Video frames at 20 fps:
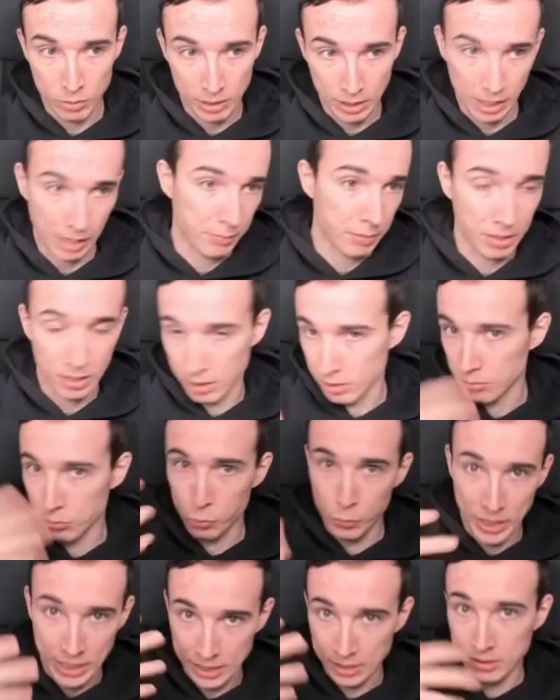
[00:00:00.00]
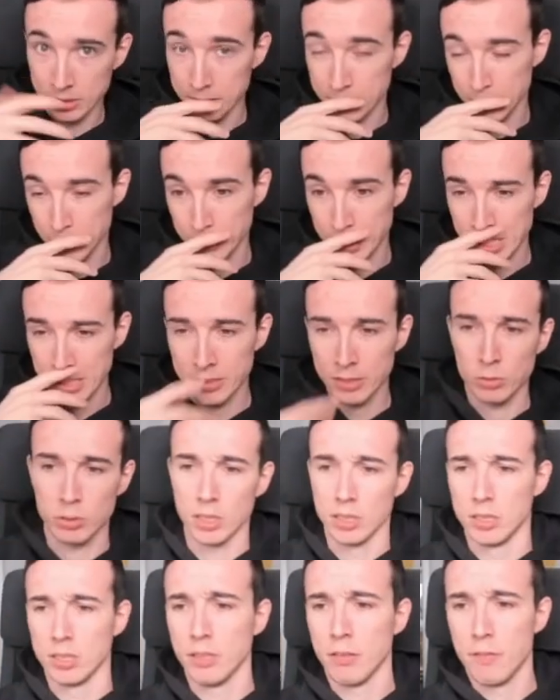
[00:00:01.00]
having weakened these squares, so
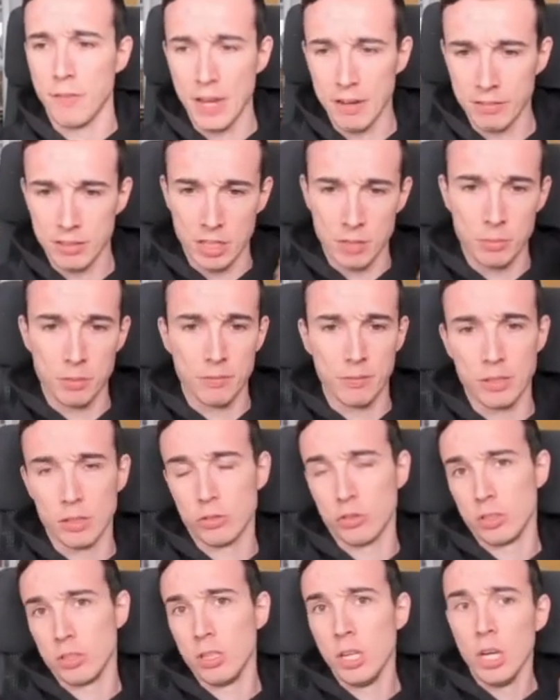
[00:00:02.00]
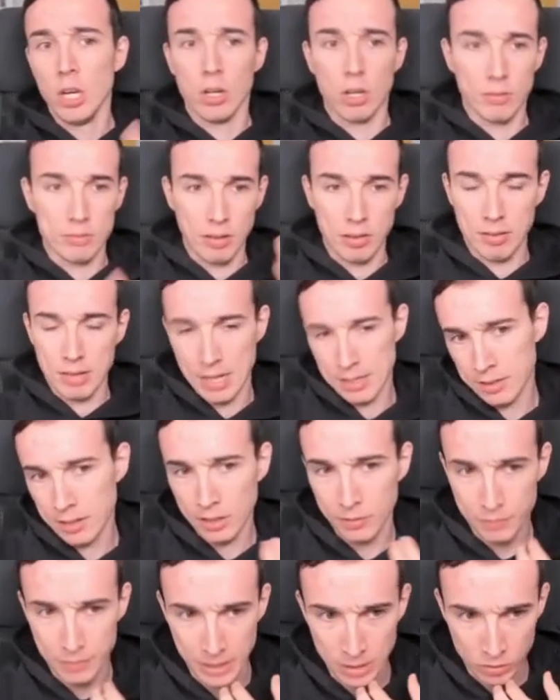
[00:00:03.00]
this is a favorable version of the
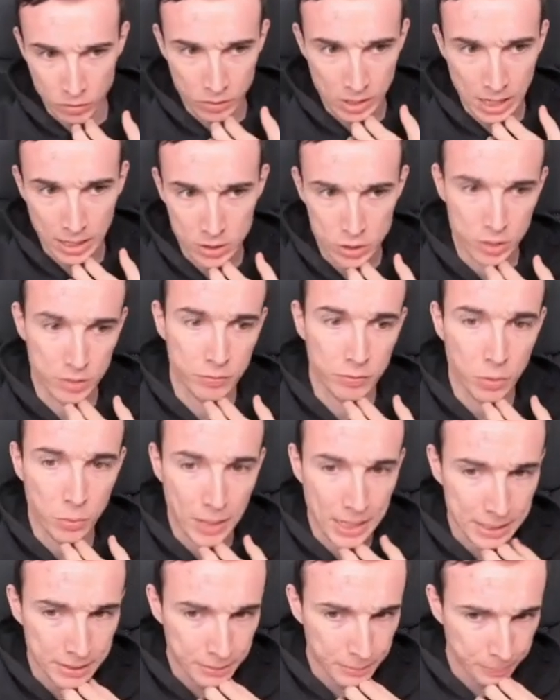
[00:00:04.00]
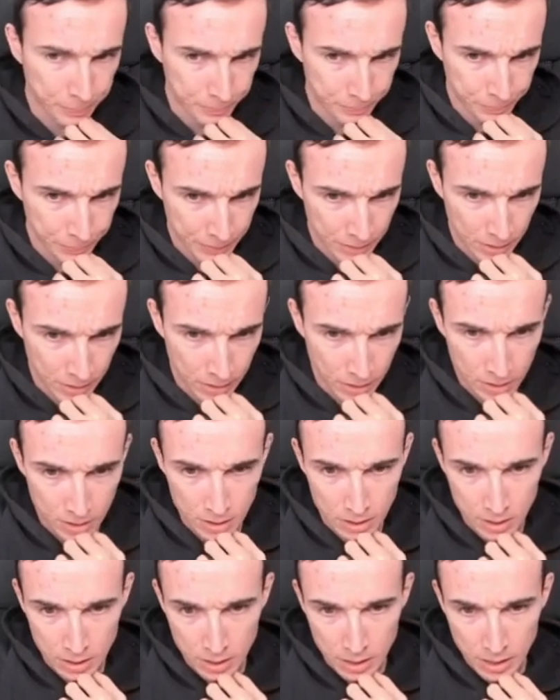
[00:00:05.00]
standard French structure for white.
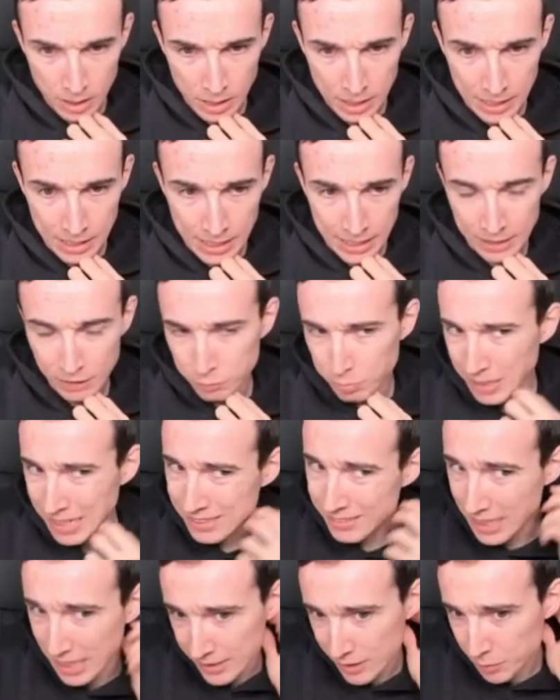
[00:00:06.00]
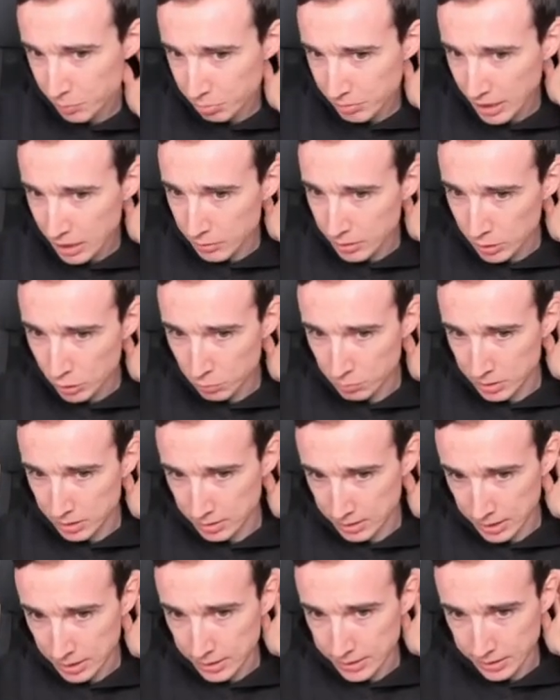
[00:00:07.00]
Uh, and if Black tries to play Queen to
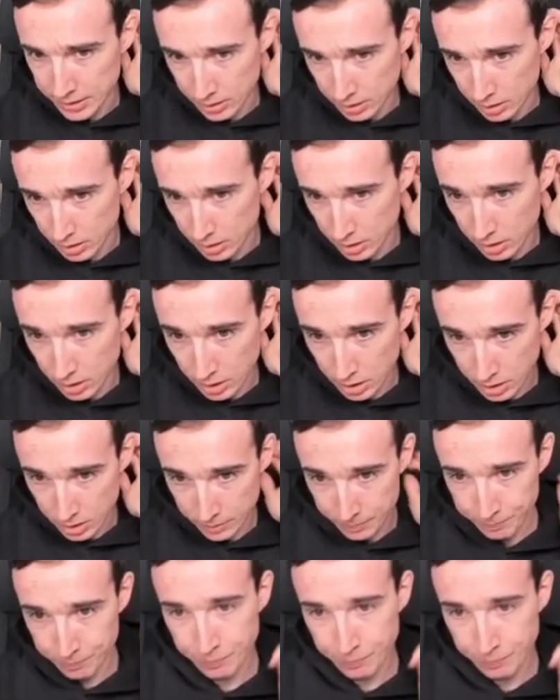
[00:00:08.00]
B6, uh,